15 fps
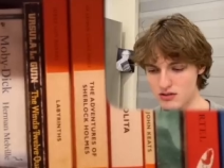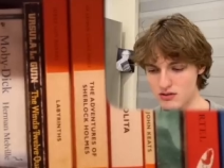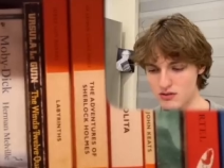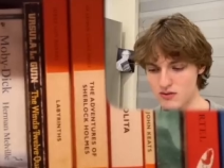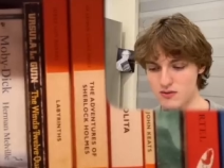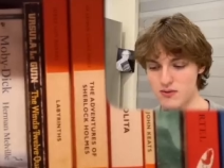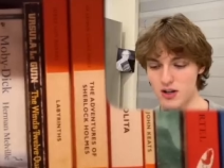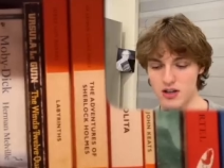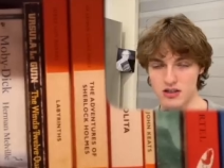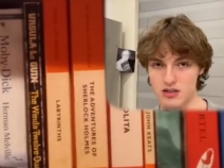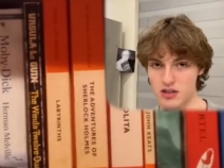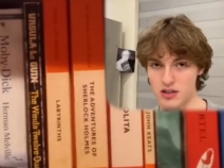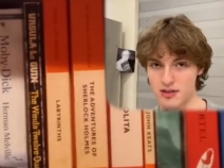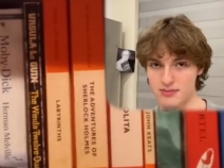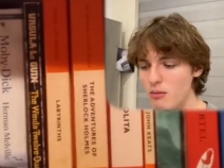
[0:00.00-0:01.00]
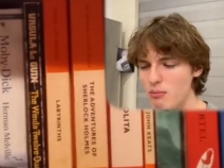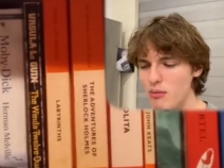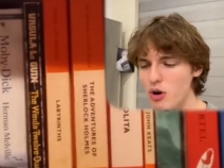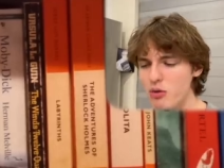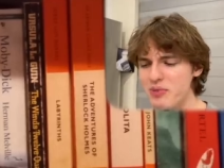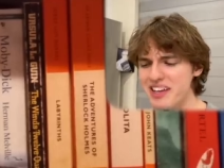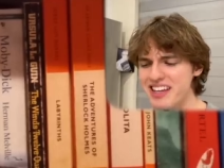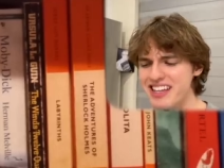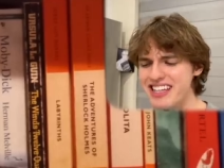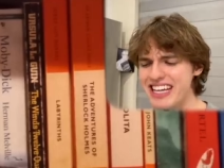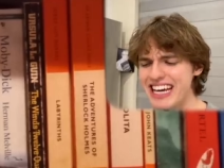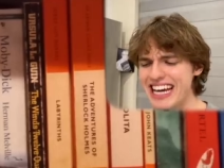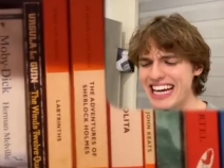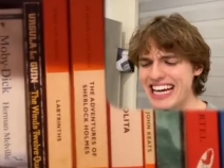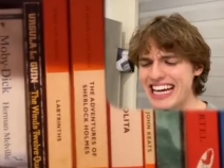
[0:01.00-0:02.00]
fucked up. Moby
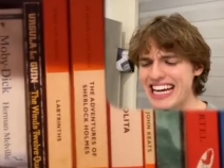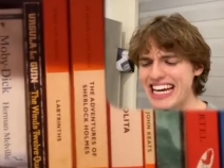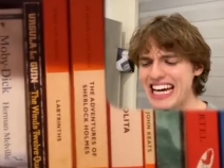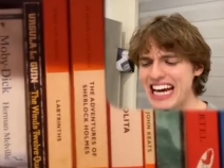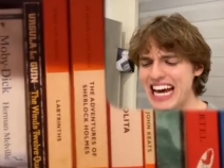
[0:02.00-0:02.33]
Dick.